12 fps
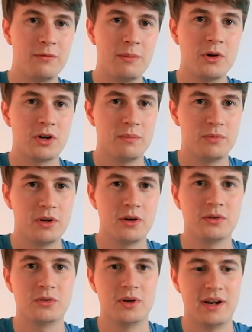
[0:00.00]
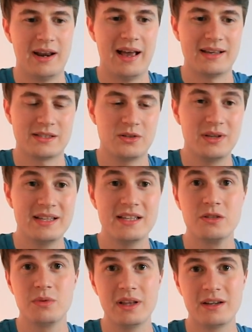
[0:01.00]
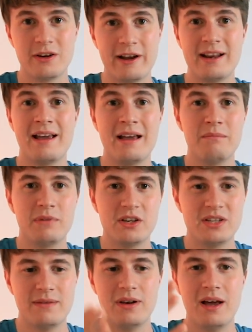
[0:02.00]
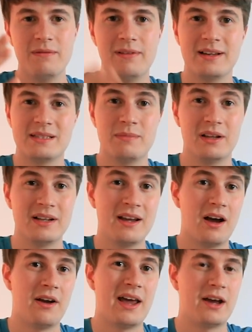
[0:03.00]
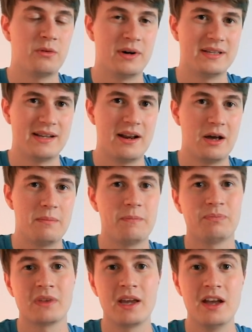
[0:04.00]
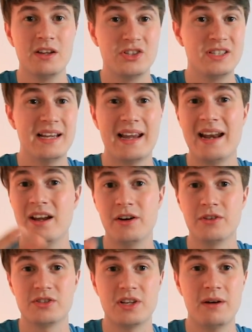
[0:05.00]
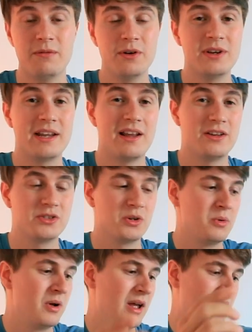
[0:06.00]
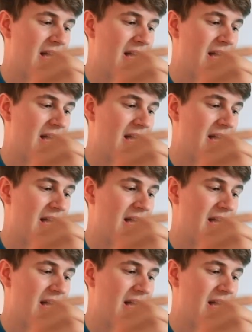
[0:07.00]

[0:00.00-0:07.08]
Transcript: from your computer to the NAS. So this is really great because you have a lot of flexibility on how you want to set it up. Just like any other software, you can also